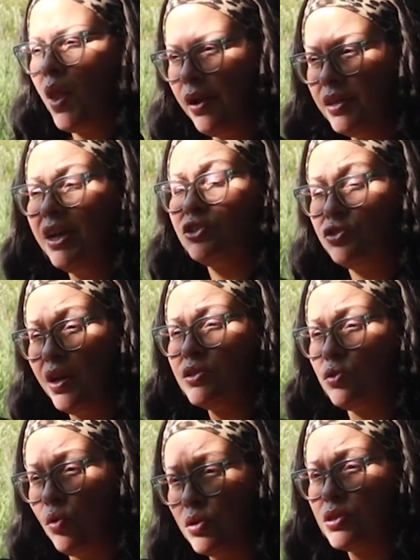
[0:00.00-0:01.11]
Yeah,
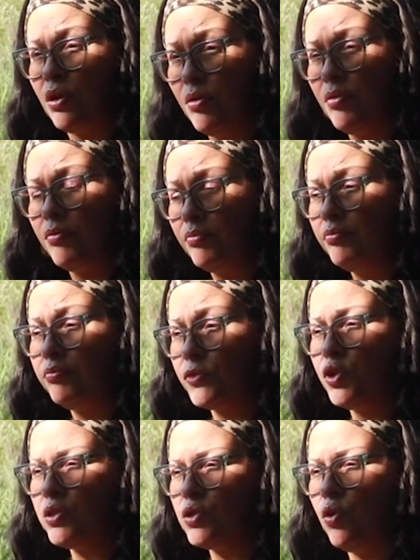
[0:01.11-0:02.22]
trust also.
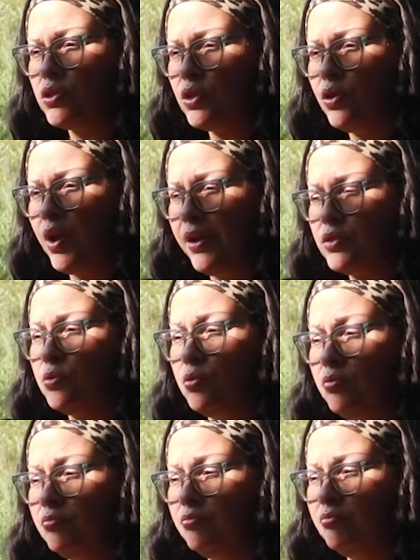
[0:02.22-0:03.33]
Trust also. You have to
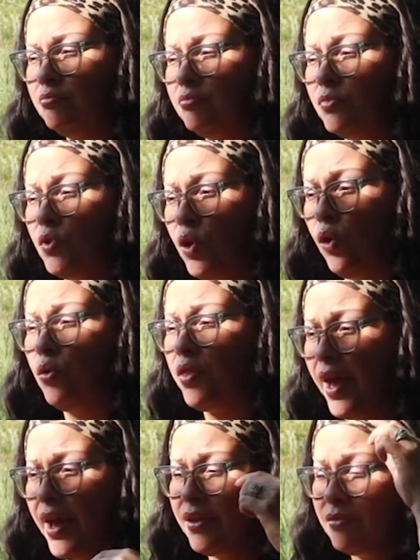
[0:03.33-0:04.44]
know
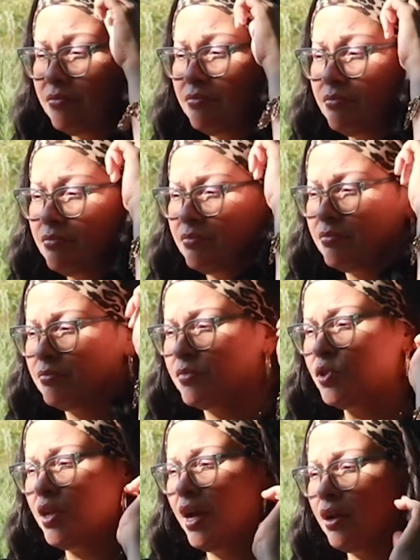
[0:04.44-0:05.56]
that
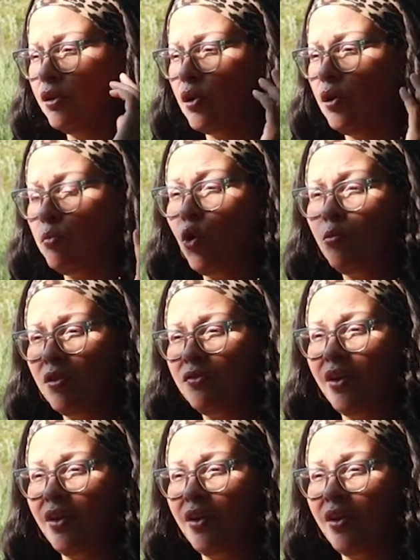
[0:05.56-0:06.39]
you're not going to come home and